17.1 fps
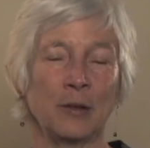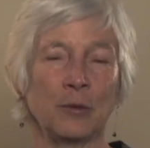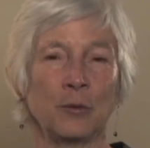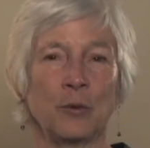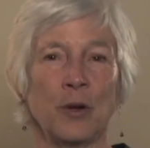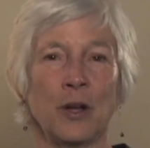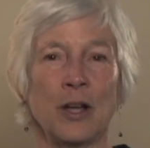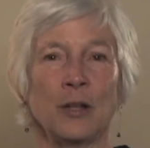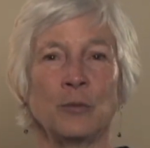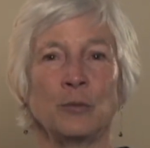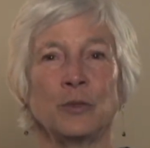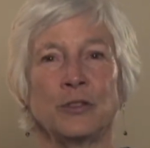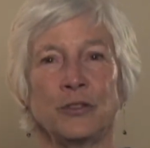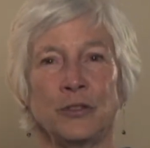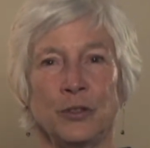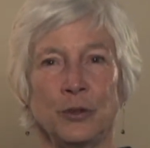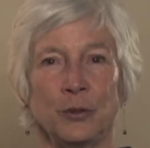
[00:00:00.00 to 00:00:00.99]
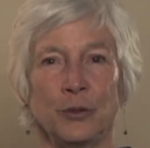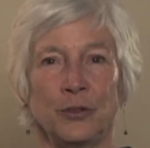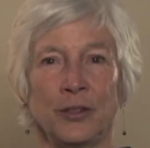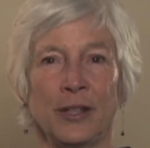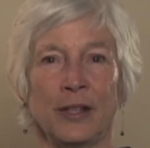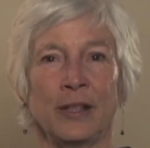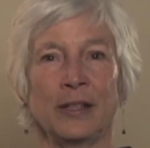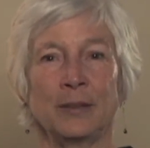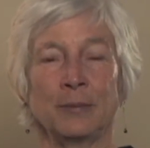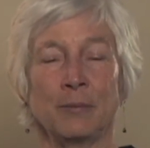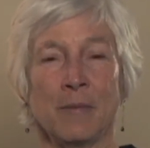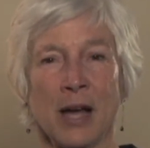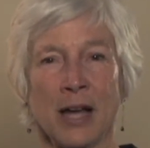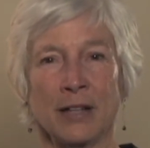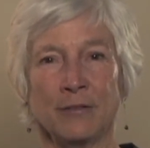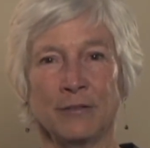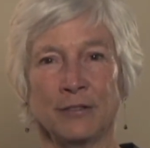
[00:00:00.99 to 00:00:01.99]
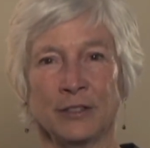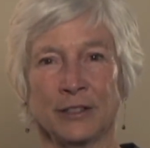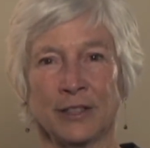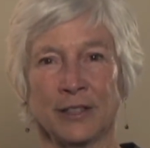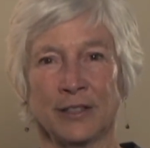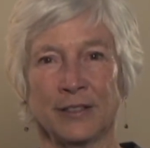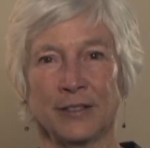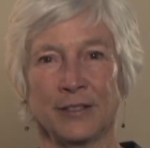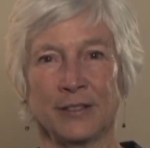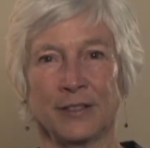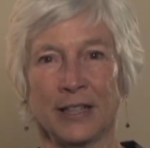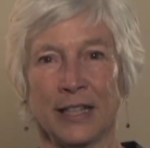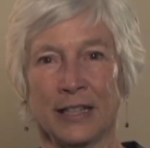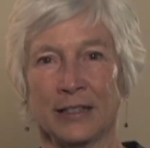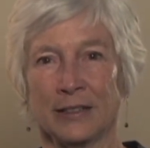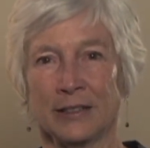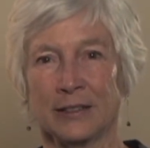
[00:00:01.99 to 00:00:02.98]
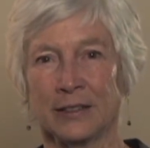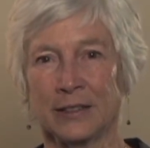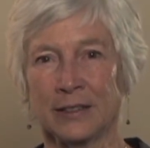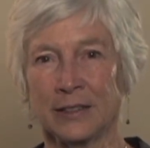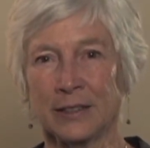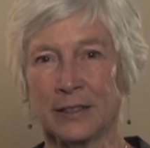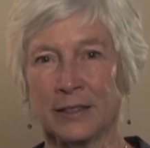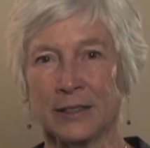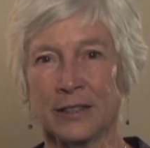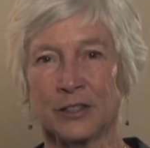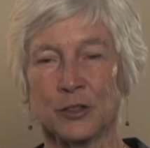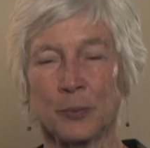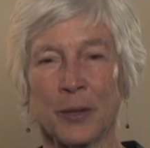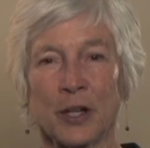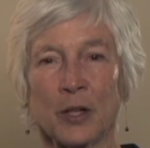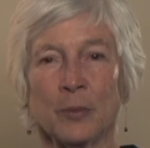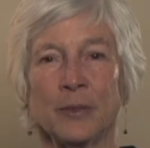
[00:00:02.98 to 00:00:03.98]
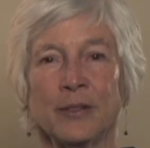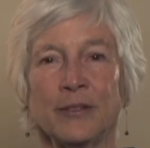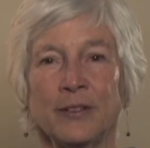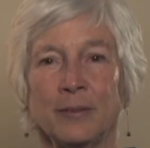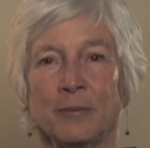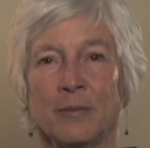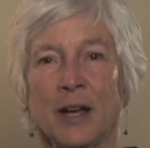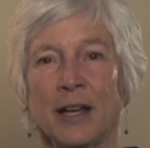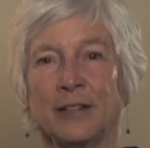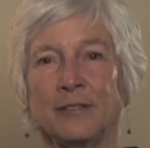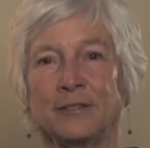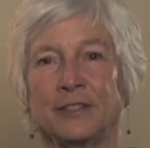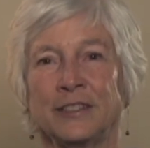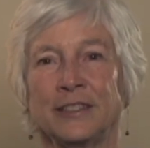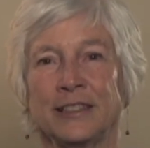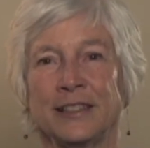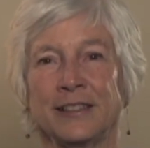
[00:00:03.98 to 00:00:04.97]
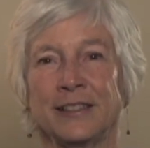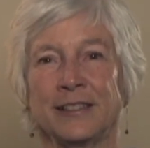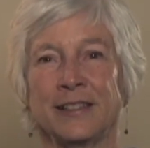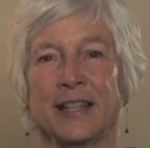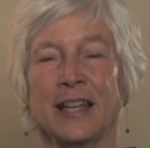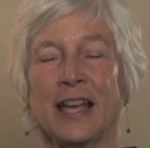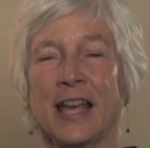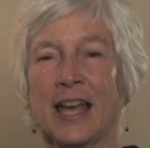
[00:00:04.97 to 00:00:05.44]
Ron was using mindfulness and little experiments in mindfulness